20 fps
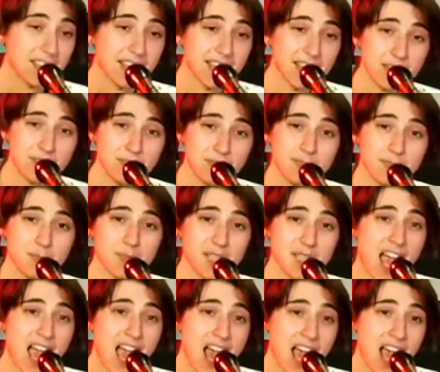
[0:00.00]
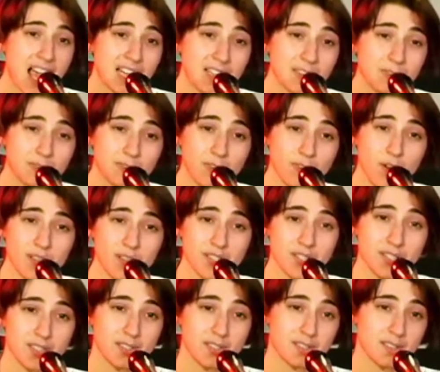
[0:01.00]
From California
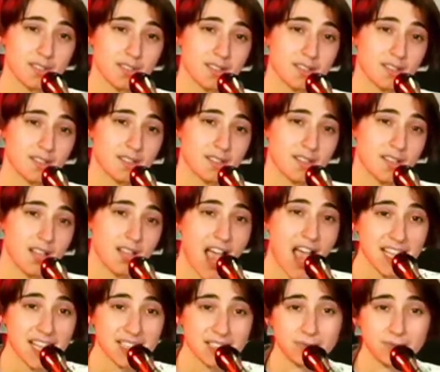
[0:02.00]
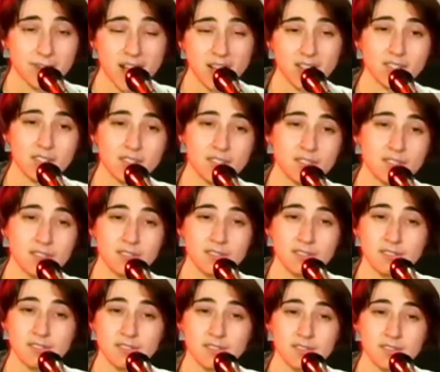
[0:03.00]
has
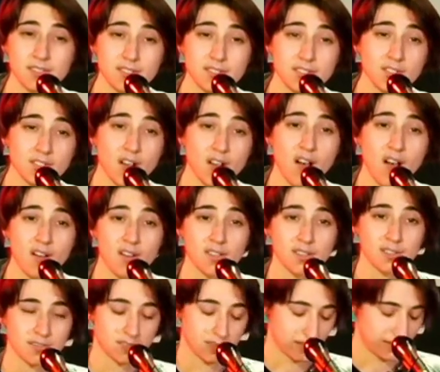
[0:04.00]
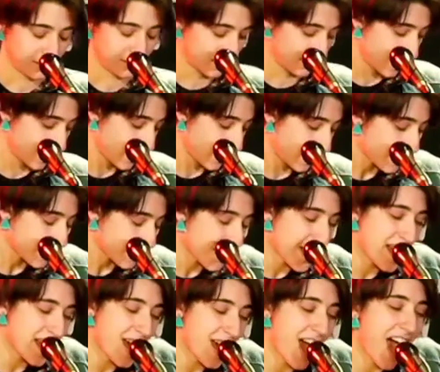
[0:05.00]
freckles and scars. They
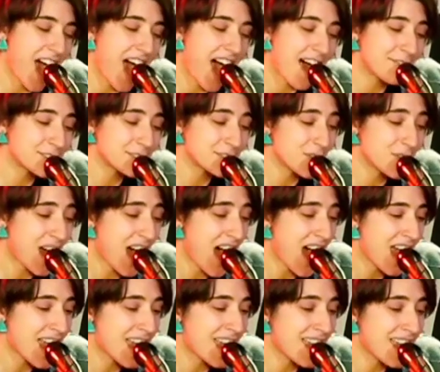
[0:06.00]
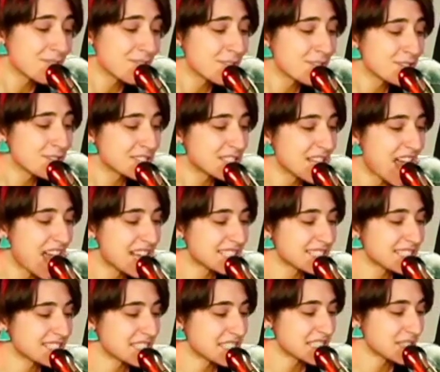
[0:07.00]
have a driver's
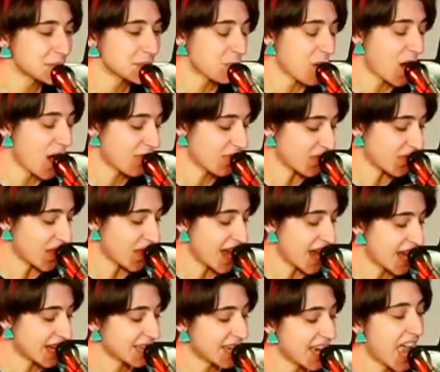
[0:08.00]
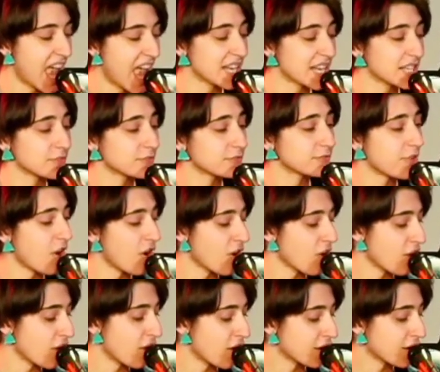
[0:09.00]
license, but they can't
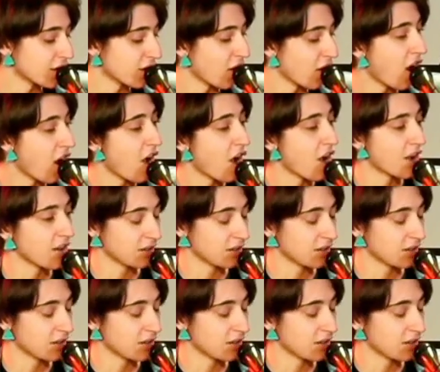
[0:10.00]
afford a car.